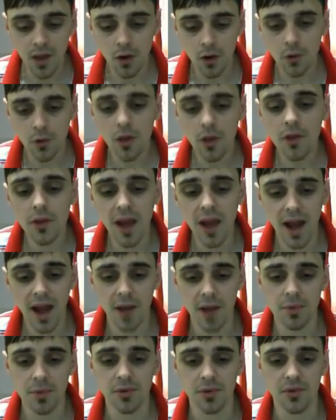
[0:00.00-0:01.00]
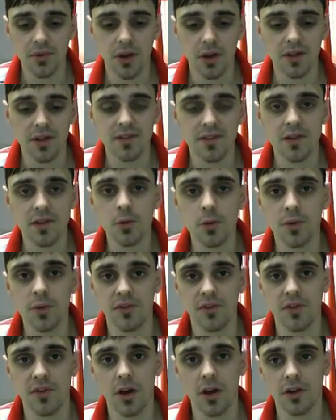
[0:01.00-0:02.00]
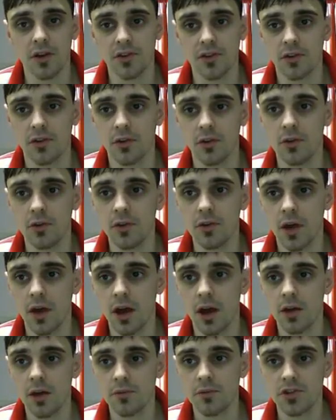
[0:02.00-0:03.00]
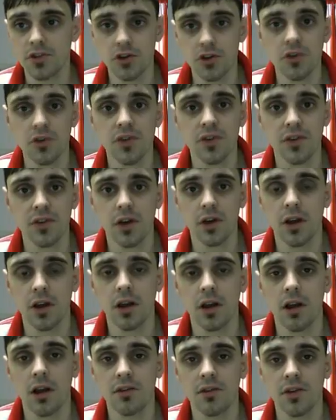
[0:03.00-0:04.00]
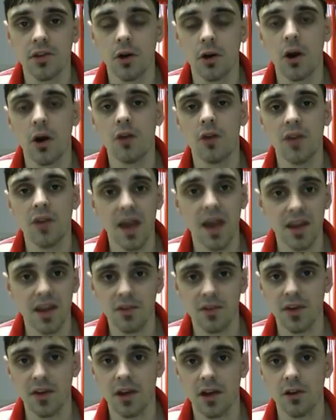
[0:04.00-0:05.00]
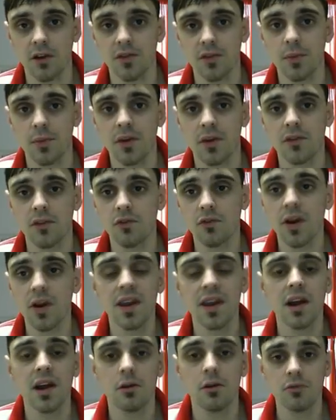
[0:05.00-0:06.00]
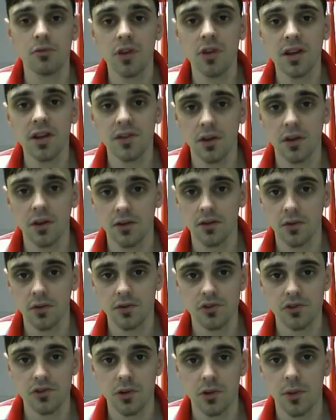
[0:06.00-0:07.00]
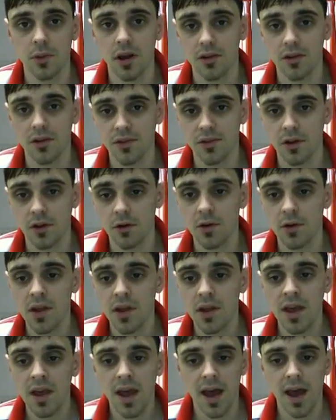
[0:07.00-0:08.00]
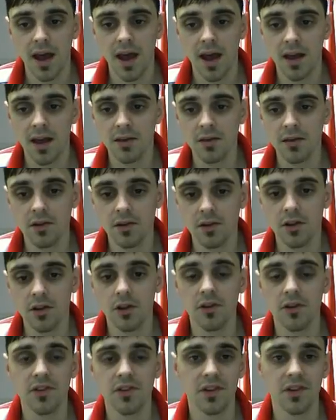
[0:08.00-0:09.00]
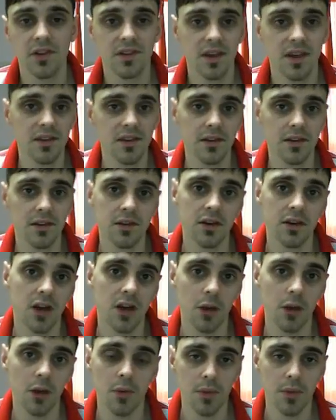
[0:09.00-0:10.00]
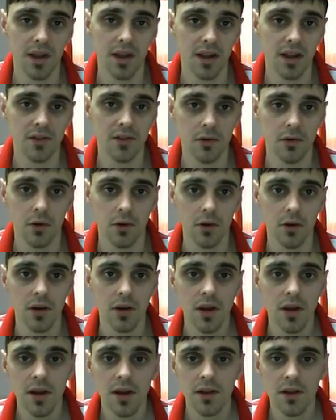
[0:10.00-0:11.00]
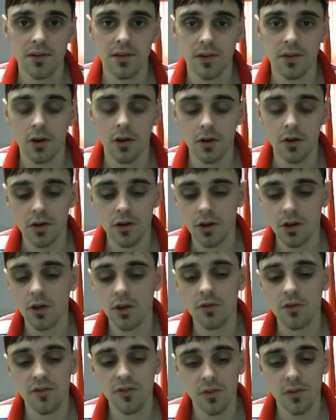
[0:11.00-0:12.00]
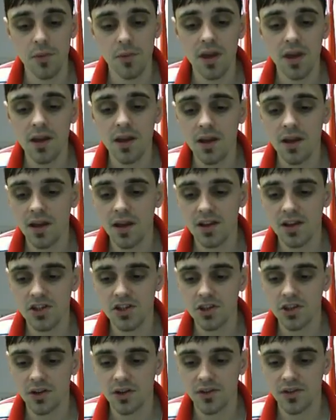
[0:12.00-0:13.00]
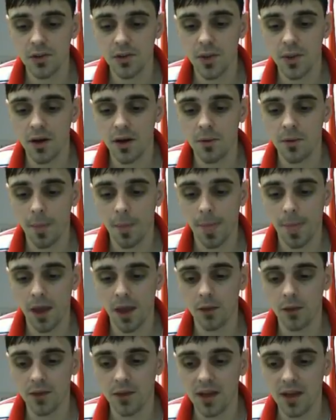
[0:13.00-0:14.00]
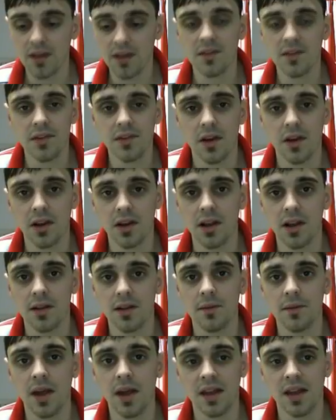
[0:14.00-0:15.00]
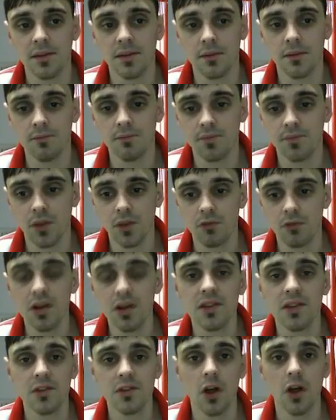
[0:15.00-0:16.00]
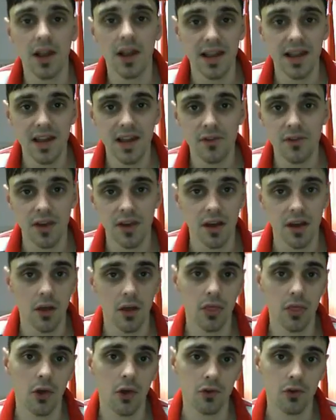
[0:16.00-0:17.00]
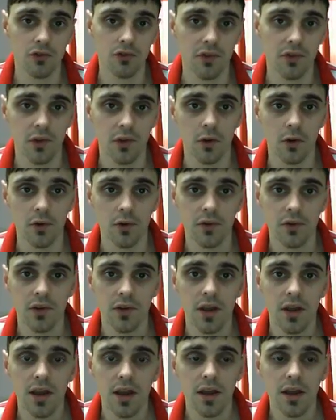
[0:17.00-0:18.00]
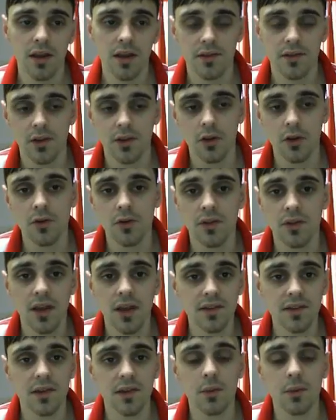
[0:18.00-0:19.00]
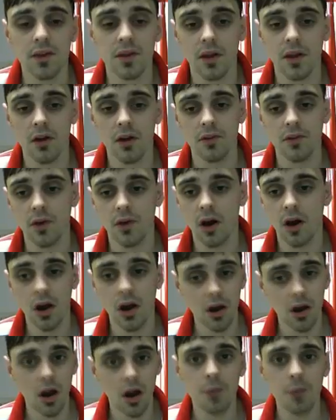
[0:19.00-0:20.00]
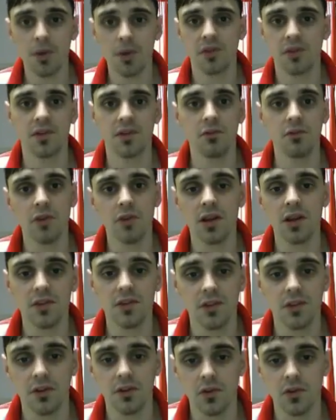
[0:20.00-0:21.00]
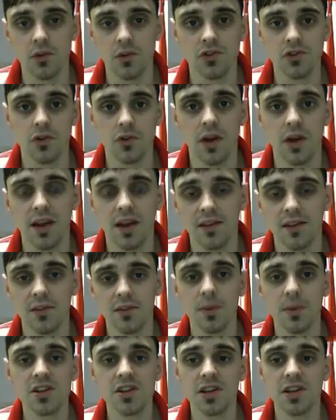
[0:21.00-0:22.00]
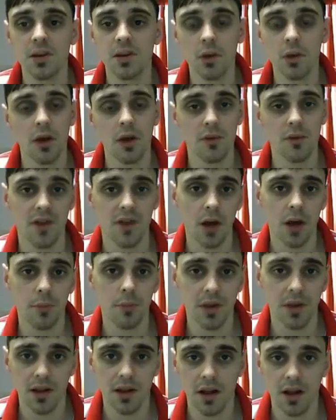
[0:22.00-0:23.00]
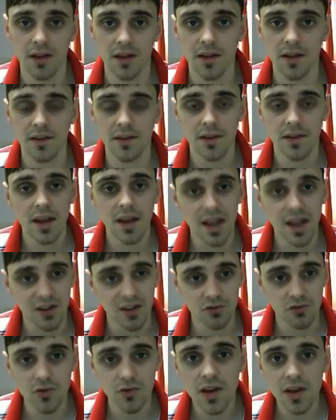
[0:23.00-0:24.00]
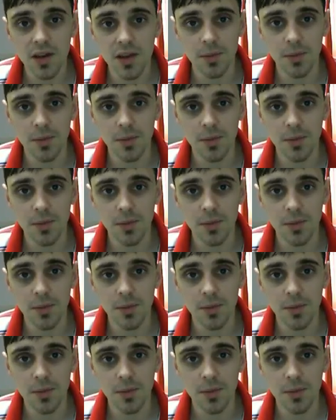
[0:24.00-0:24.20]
although that happens, I'd still prefer to choose this kind of lifestyle over anything else, because right now I'm really starting to enjoy my lifestyle, and, the success is going to come a bit later on. So, for me, it's just about getting stuck in and really start living those results. So that's something that I personally really start to enjoy, and especially with a company like this, it's really